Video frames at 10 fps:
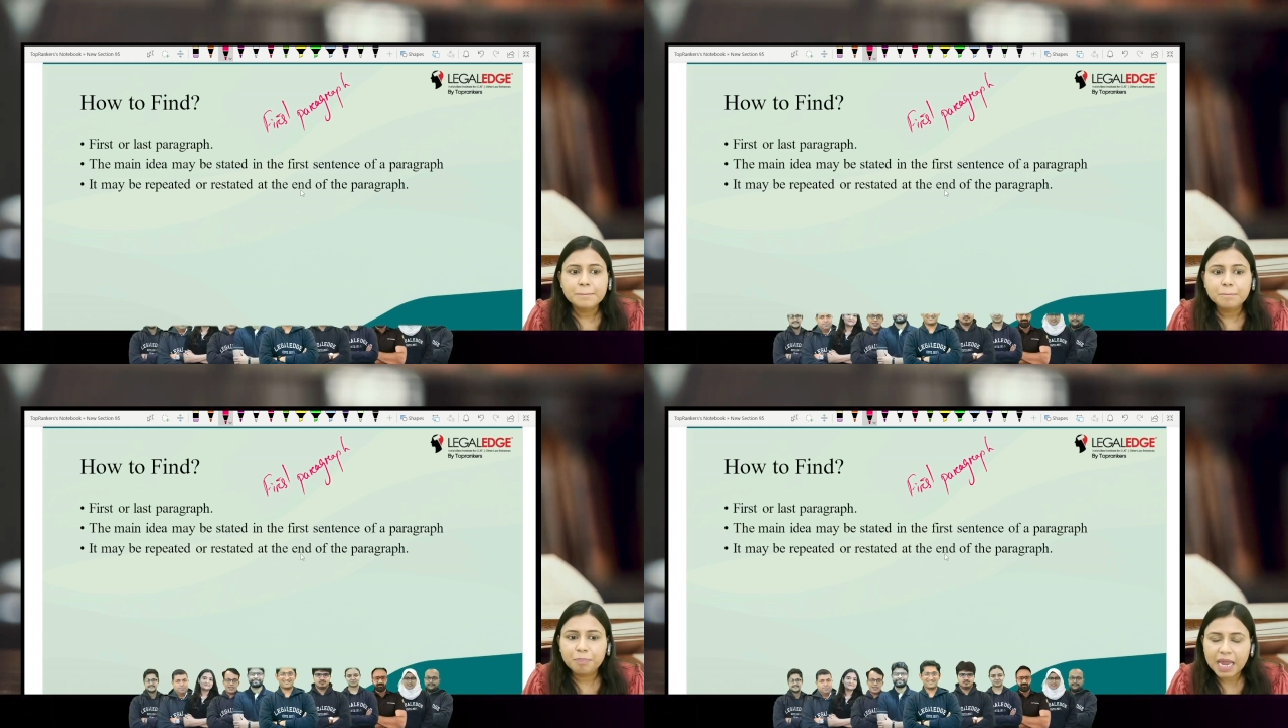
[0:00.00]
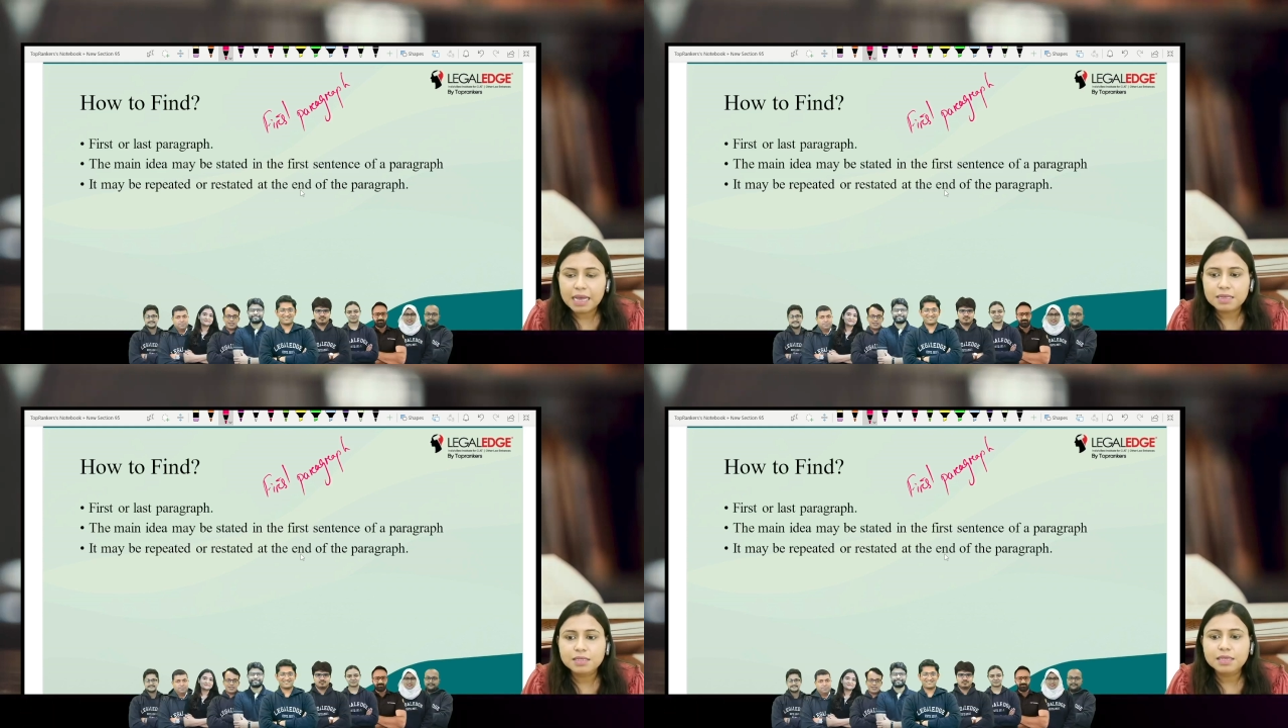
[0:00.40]

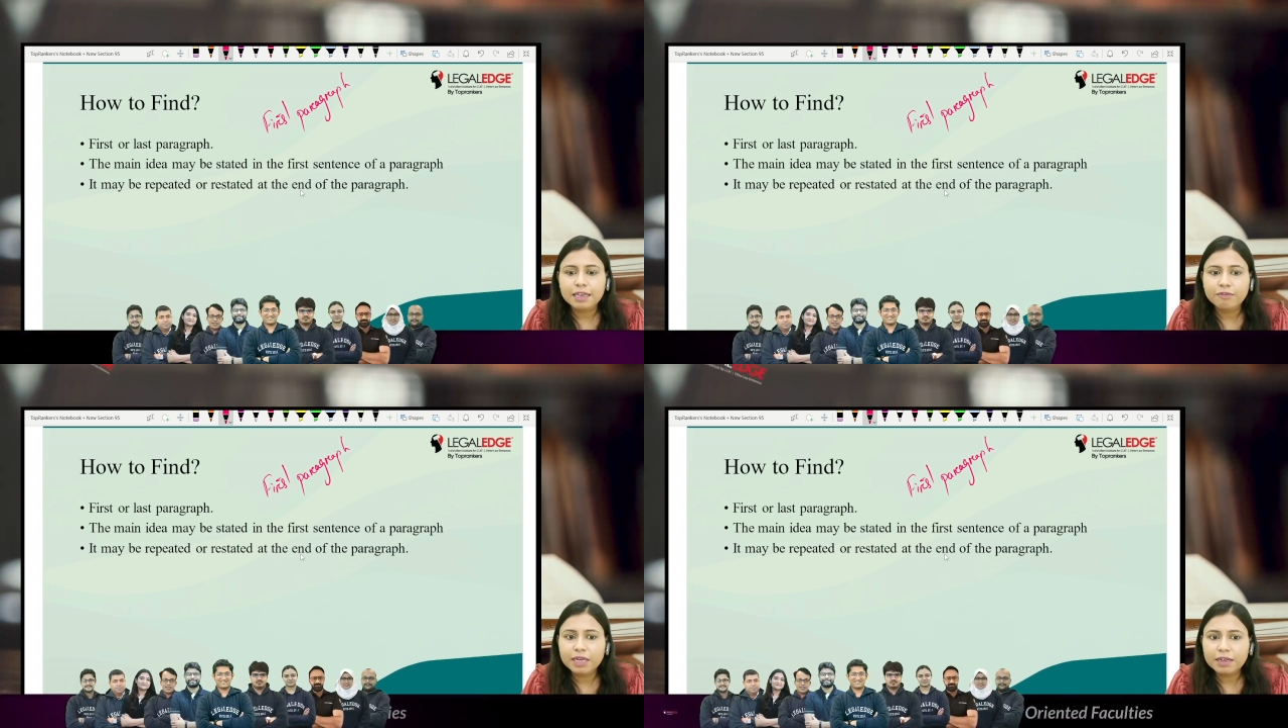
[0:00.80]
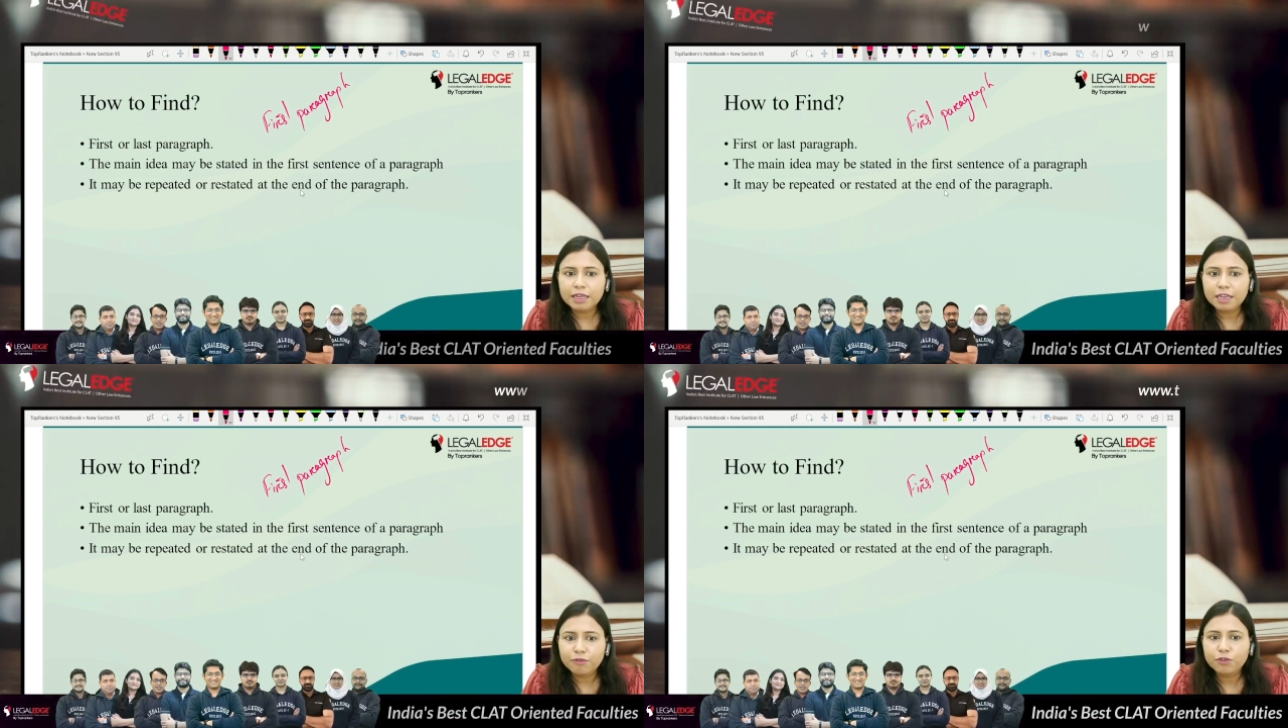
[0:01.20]
plus even
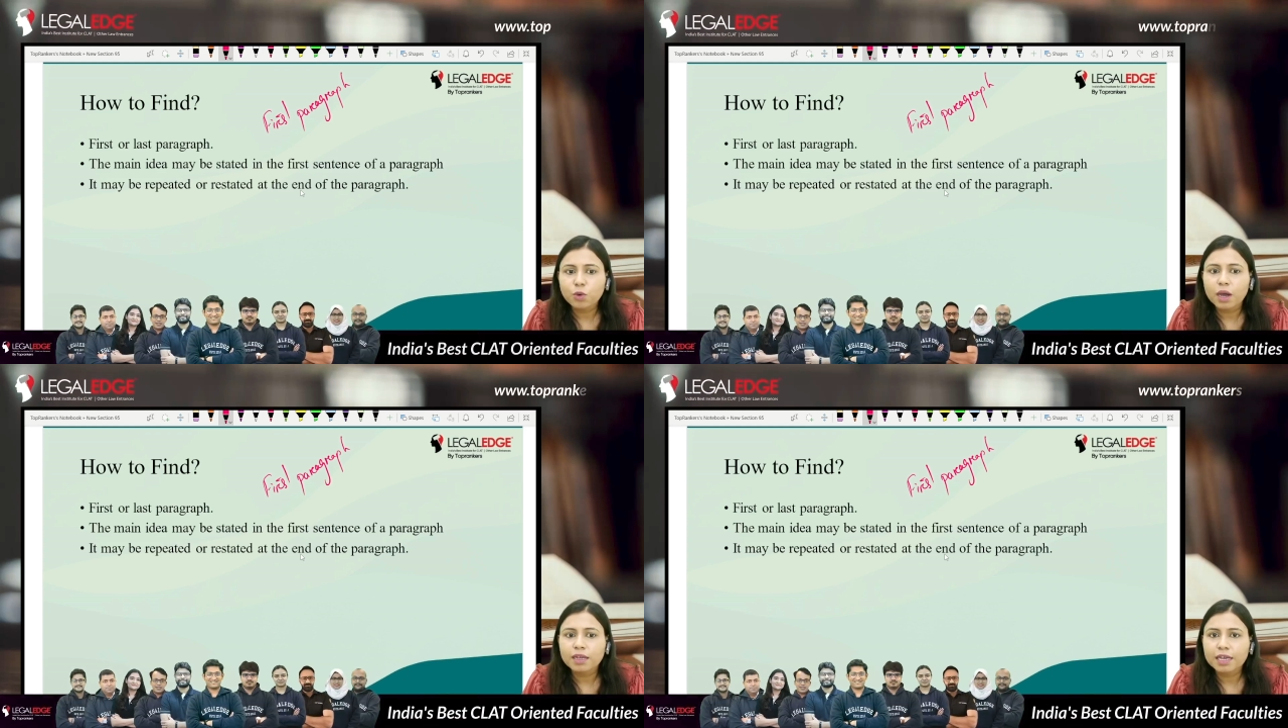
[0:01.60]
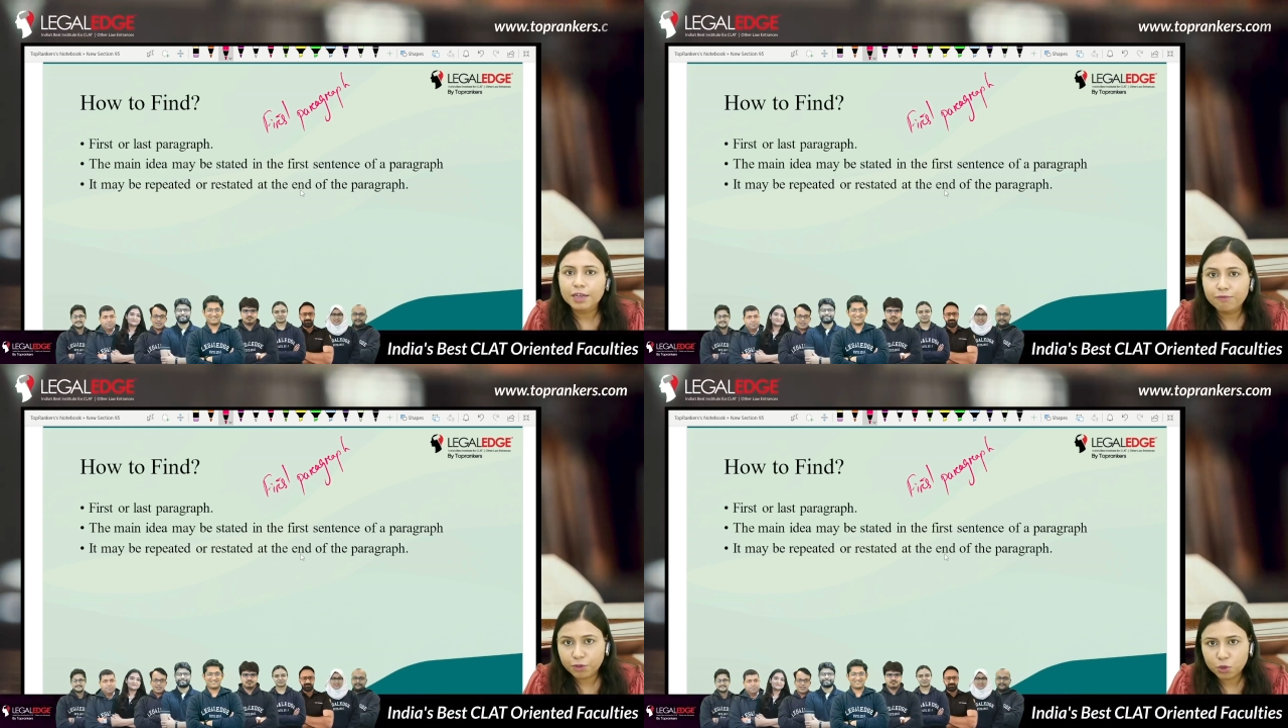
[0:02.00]
if you are
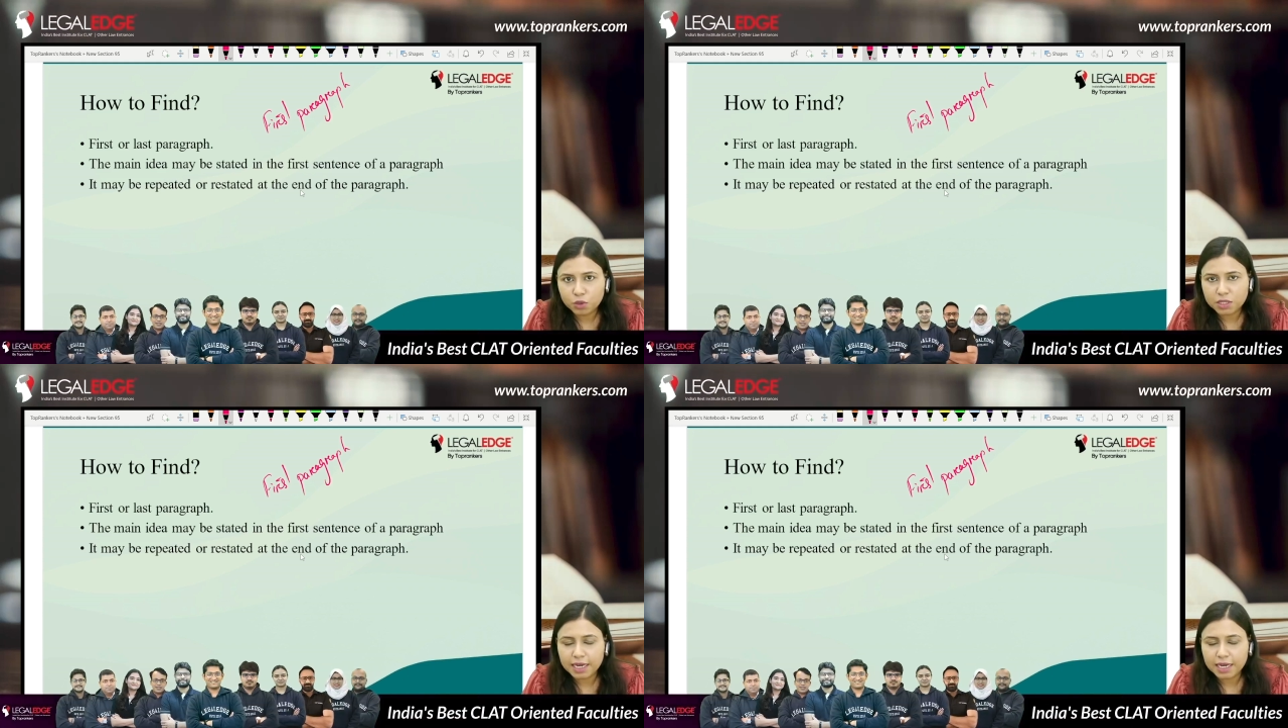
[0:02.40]
confused,